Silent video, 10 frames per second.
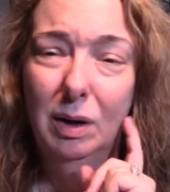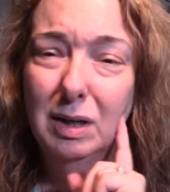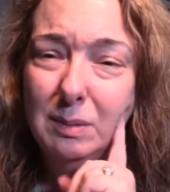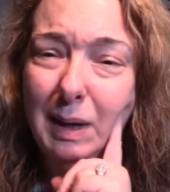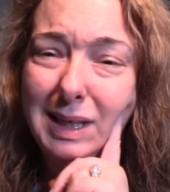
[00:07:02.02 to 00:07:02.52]

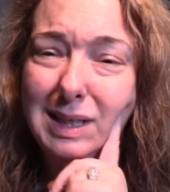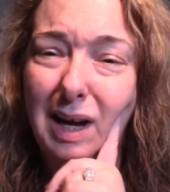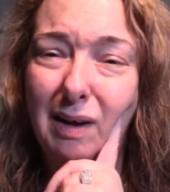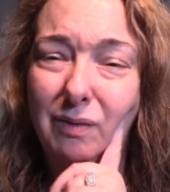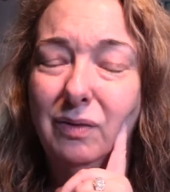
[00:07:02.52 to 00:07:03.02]
where's my
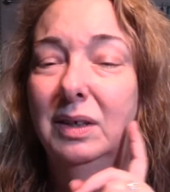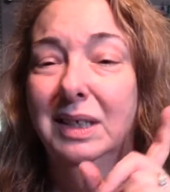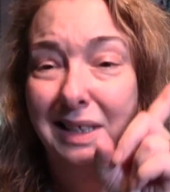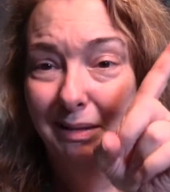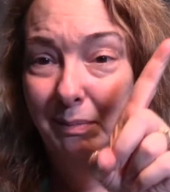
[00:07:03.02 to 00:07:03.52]
stuff?
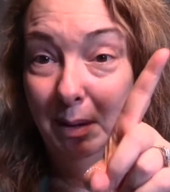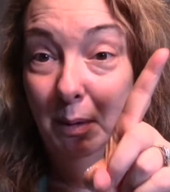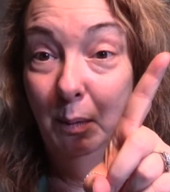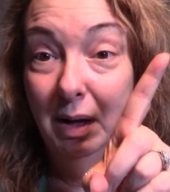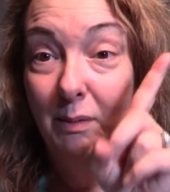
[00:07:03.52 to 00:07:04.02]

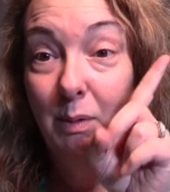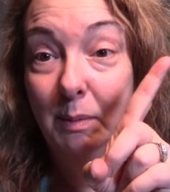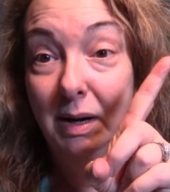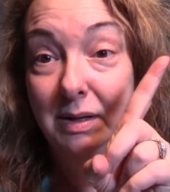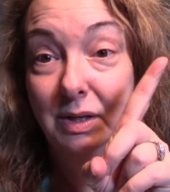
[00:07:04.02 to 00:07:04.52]
Maybe we can
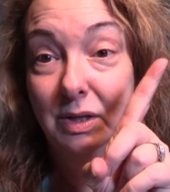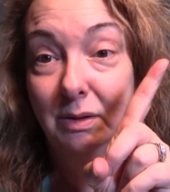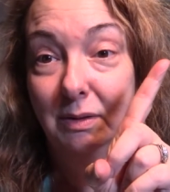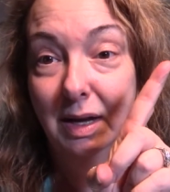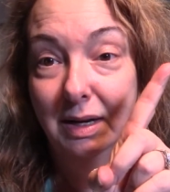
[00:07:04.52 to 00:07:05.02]
remind each
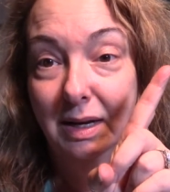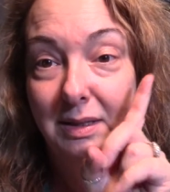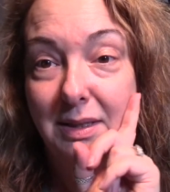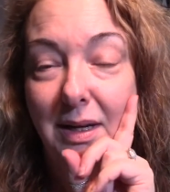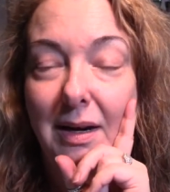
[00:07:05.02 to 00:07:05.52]
other that,
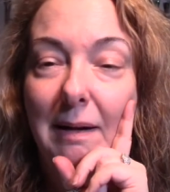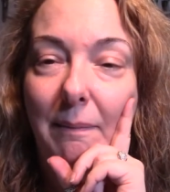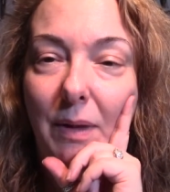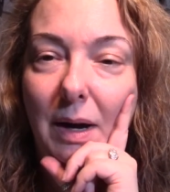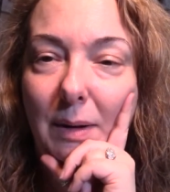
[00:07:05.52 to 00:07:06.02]
yes?
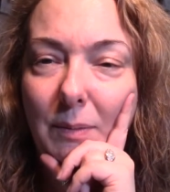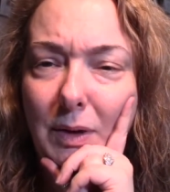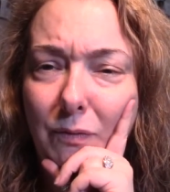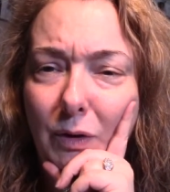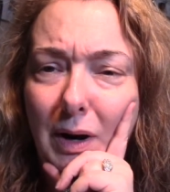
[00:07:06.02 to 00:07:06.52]
Um,
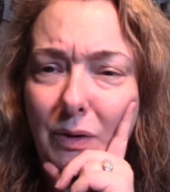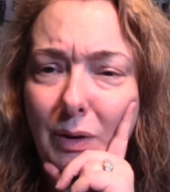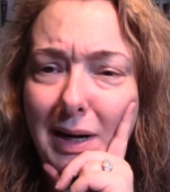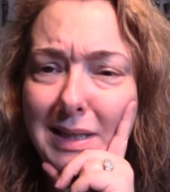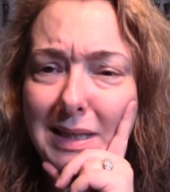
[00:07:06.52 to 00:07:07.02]
for
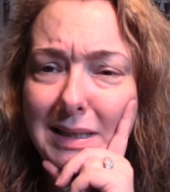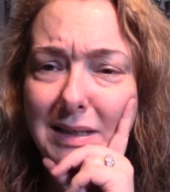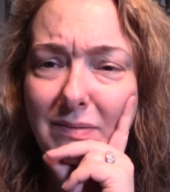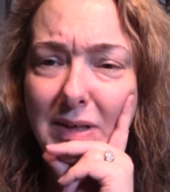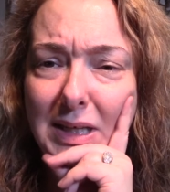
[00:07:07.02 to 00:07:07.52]
other ideas
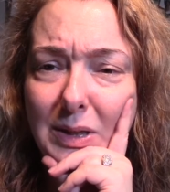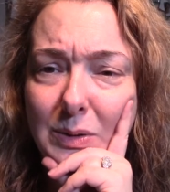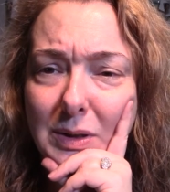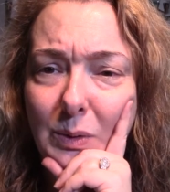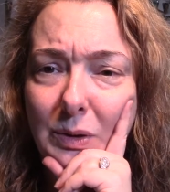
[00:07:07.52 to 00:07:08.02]
and
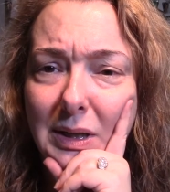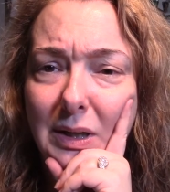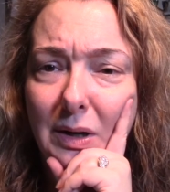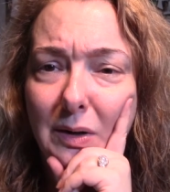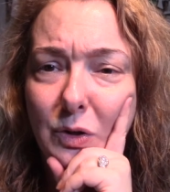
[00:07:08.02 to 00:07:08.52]
videos, go look
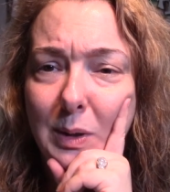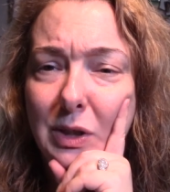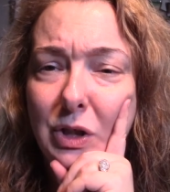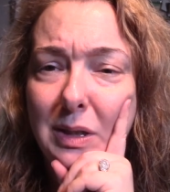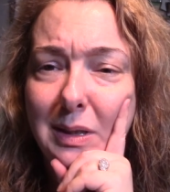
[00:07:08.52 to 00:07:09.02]
at Art Joy
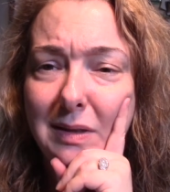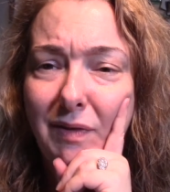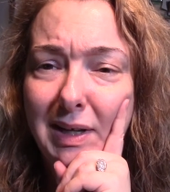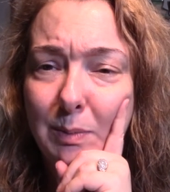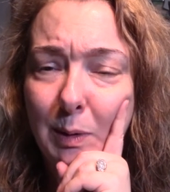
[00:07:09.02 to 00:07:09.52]
of Sharing's
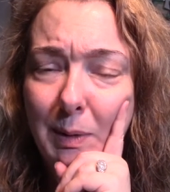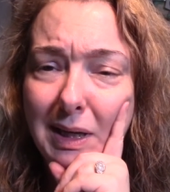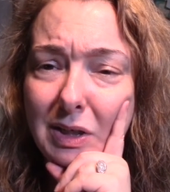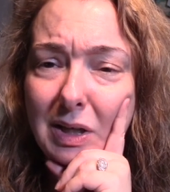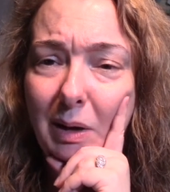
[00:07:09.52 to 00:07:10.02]
Facebook
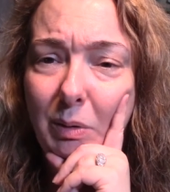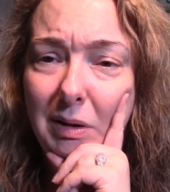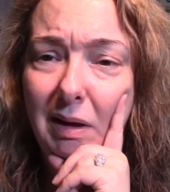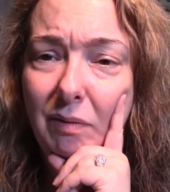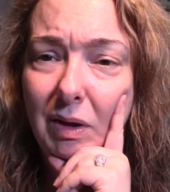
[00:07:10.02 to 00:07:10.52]
page. I will
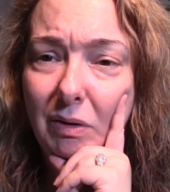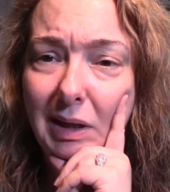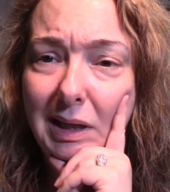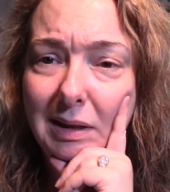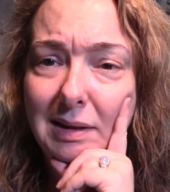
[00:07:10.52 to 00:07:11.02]
leave their
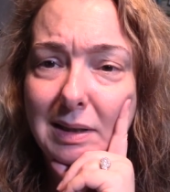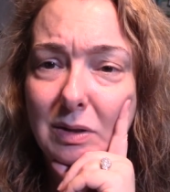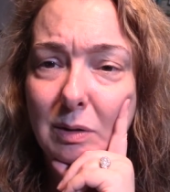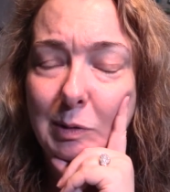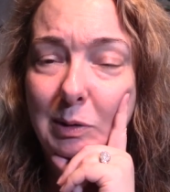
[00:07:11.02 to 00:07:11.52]
link in the
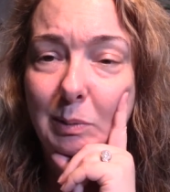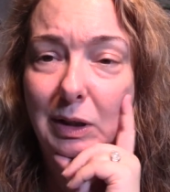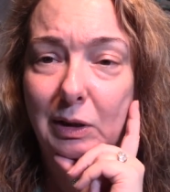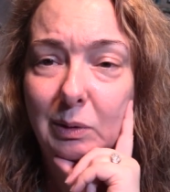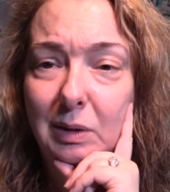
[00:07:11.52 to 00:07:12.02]
description
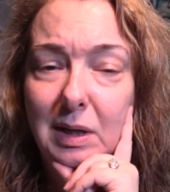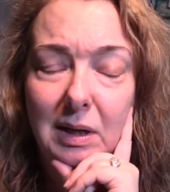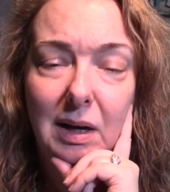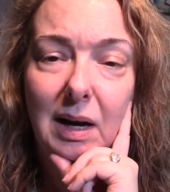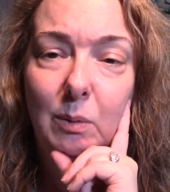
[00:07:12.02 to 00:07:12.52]
below.
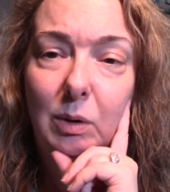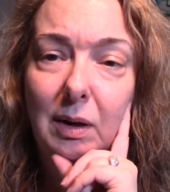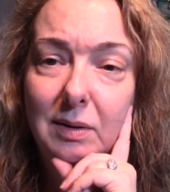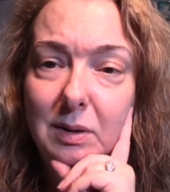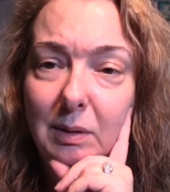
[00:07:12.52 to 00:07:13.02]
I will
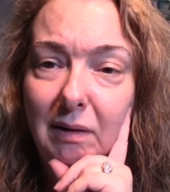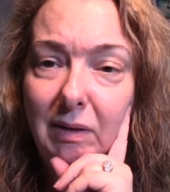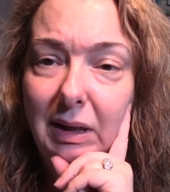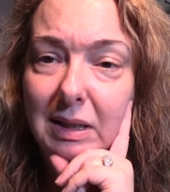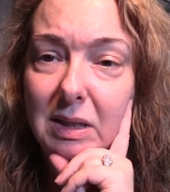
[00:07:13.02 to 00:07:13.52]
also leave
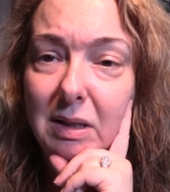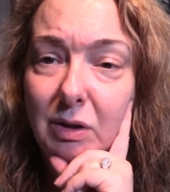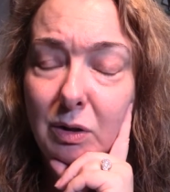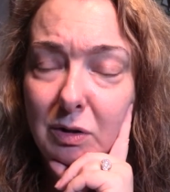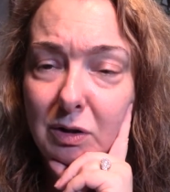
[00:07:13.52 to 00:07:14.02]
a link to their
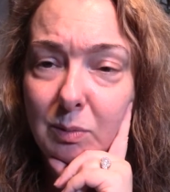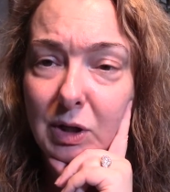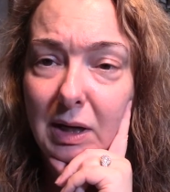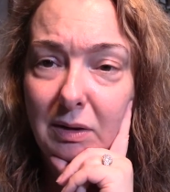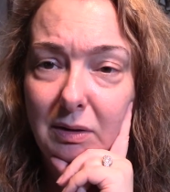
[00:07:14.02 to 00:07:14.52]
YouTube
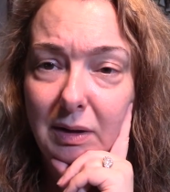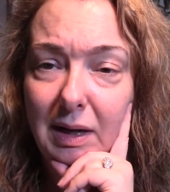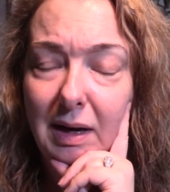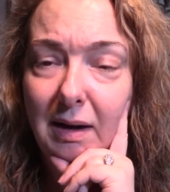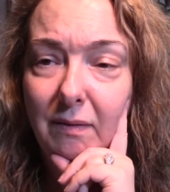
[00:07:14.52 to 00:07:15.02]
channel.
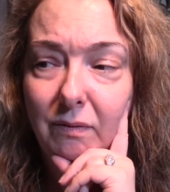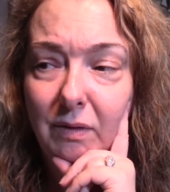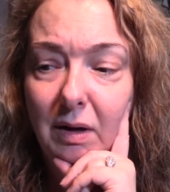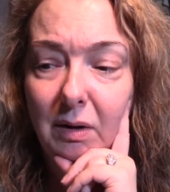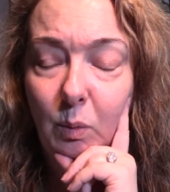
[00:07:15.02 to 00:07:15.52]
They
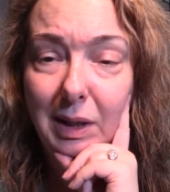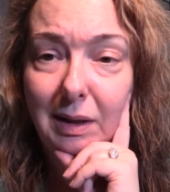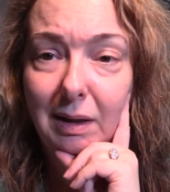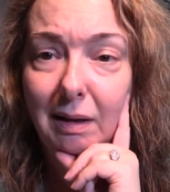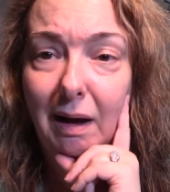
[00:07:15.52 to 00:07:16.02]
have uh,
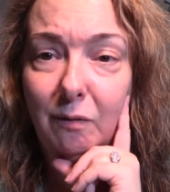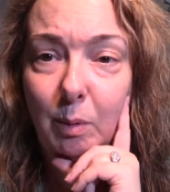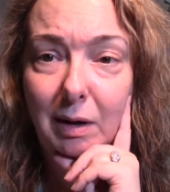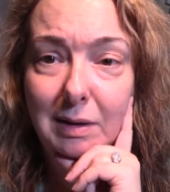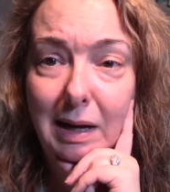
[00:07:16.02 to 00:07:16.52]
weekly live
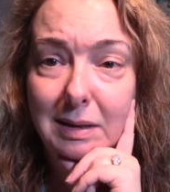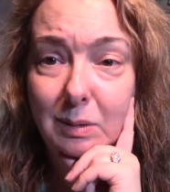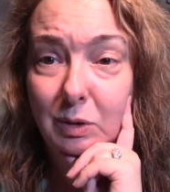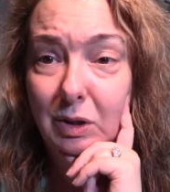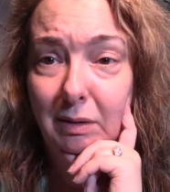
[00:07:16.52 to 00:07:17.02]

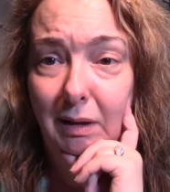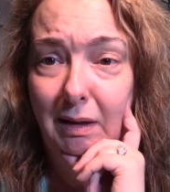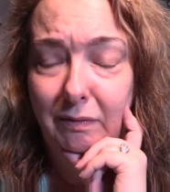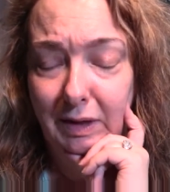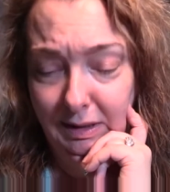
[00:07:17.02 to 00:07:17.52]
broadcasts, which are a
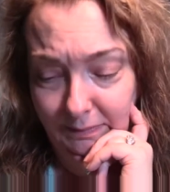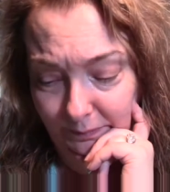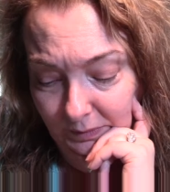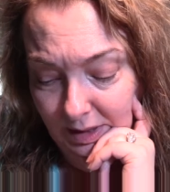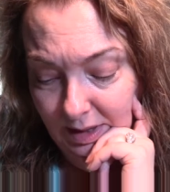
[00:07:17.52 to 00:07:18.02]
lot of fun.
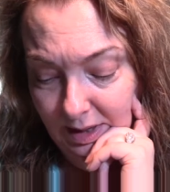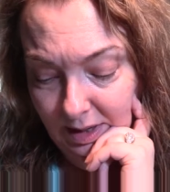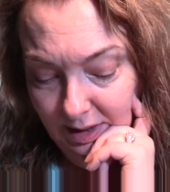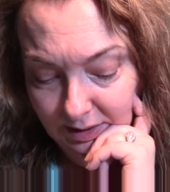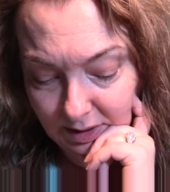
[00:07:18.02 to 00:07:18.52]

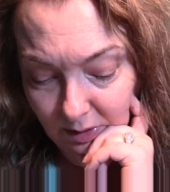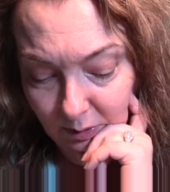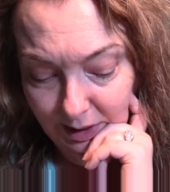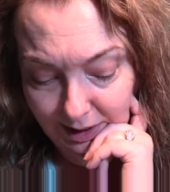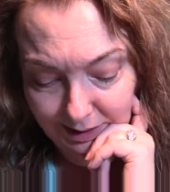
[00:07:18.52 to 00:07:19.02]
So
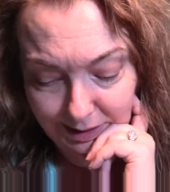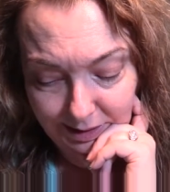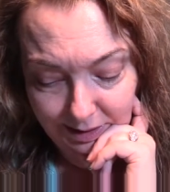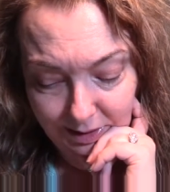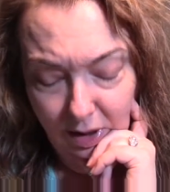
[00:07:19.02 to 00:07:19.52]

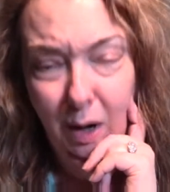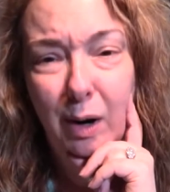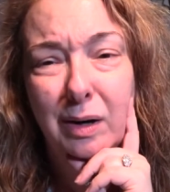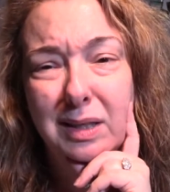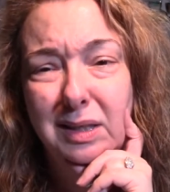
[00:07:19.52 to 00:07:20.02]
yes,
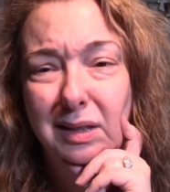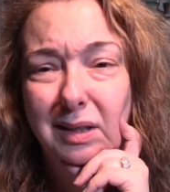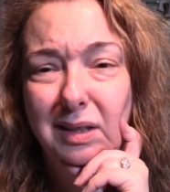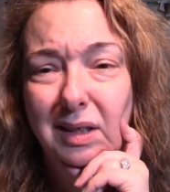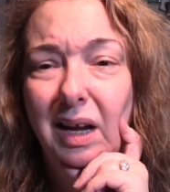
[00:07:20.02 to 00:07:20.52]
art
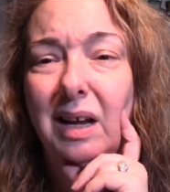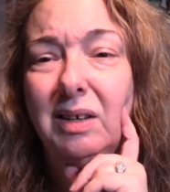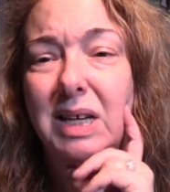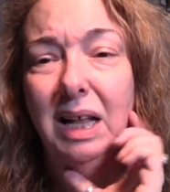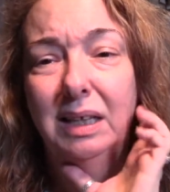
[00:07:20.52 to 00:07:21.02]

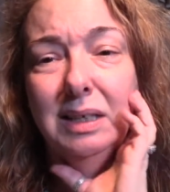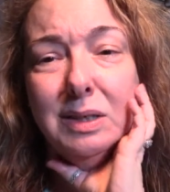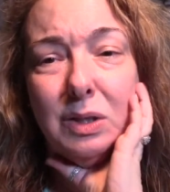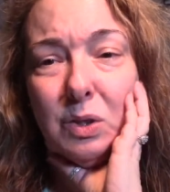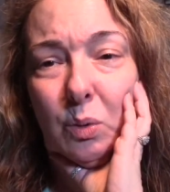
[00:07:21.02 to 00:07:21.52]
and telling a
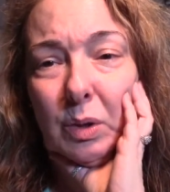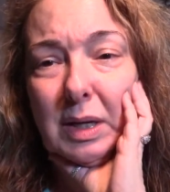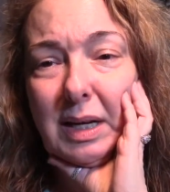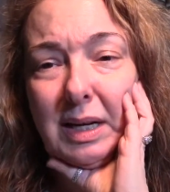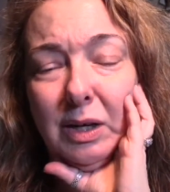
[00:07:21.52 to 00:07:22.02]

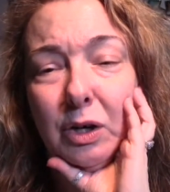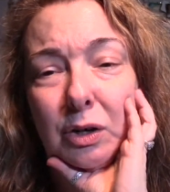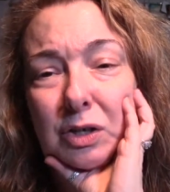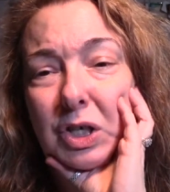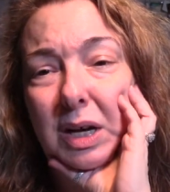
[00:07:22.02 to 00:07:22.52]
story and
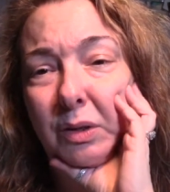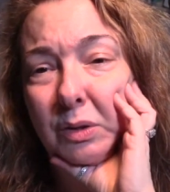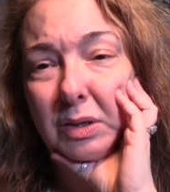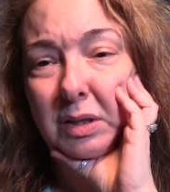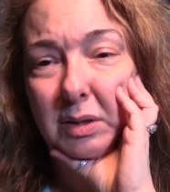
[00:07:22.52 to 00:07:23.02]
encouraging
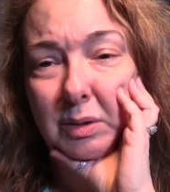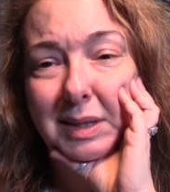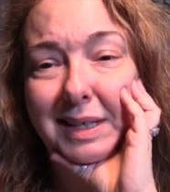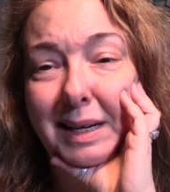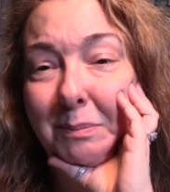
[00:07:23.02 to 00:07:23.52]
others to do the
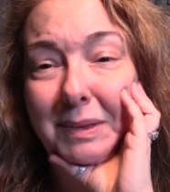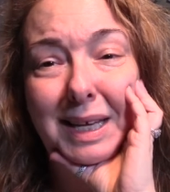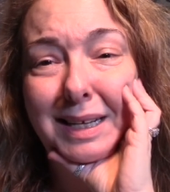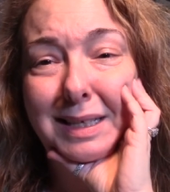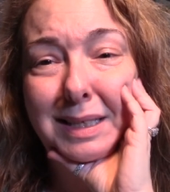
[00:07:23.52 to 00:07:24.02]
same.
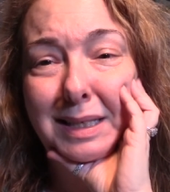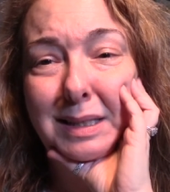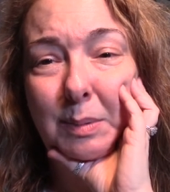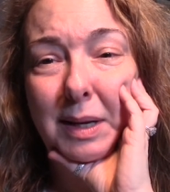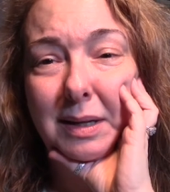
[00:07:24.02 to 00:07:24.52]
That
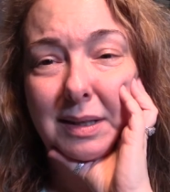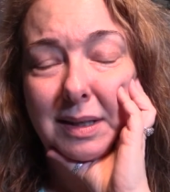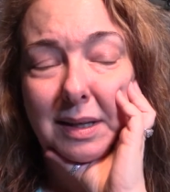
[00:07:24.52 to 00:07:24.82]
excites me.